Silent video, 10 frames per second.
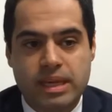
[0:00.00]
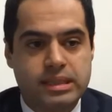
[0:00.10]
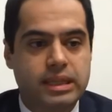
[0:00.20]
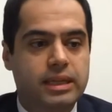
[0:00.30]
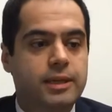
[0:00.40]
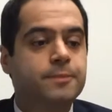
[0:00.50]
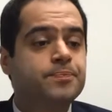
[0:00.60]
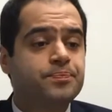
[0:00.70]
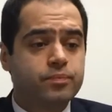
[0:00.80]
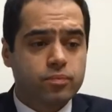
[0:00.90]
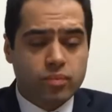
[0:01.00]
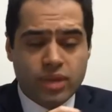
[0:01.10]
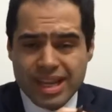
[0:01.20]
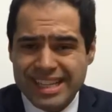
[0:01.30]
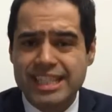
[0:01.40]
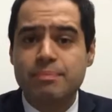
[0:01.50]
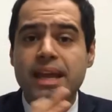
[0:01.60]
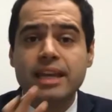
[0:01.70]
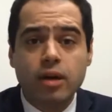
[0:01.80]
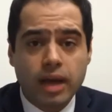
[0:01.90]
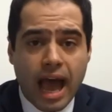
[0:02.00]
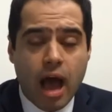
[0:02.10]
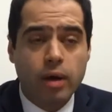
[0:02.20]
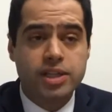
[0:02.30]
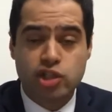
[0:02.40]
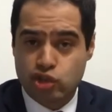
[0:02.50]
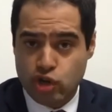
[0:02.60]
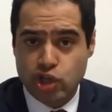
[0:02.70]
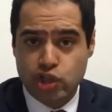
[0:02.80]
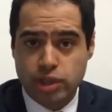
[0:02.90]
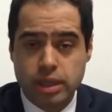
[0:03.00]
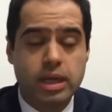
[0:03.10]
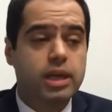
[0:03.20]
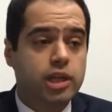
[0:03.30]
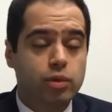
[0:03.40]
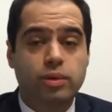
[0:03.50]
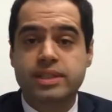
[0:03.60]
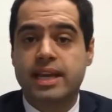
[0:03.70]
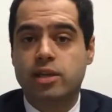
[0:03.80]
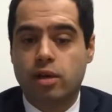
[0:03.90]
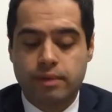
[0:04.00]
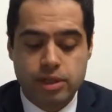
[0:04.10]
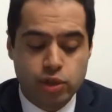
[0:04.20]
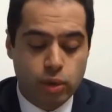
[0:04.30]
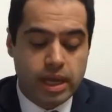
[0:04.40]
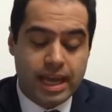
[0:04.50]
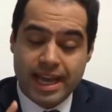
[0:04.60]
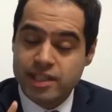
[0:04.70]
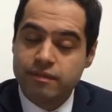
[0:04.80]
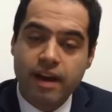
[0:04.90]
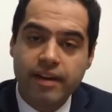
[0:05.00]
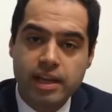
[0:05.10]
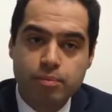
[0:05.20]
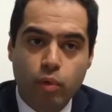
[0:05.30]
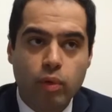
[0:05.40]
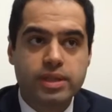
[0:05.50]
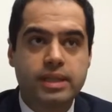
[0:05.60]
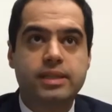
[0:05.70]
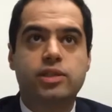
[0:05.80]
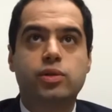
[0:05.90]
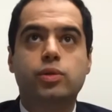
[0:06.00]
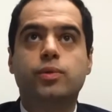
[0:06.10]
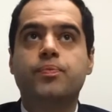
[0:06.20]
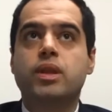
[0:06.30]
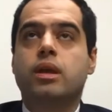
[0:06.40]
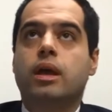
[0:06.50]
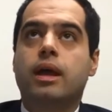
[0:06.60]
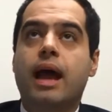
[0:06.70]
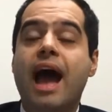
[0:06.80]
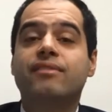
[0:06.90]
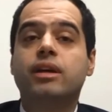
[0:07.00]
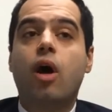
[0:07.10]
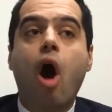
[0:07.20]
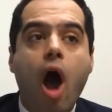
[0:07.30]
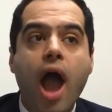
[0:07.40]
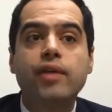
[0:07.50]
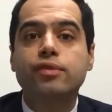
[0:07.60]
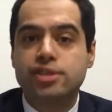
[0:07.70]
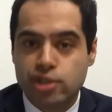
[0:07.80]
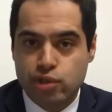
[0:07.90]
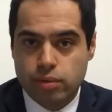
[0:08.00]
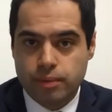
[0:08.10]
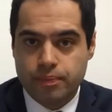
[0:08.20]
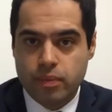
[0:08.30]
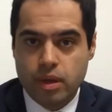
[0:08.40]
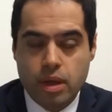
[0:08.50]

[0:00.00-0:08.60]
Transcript: basically, depending on how it's structured, you will take care of it. So it's very important to have a high residual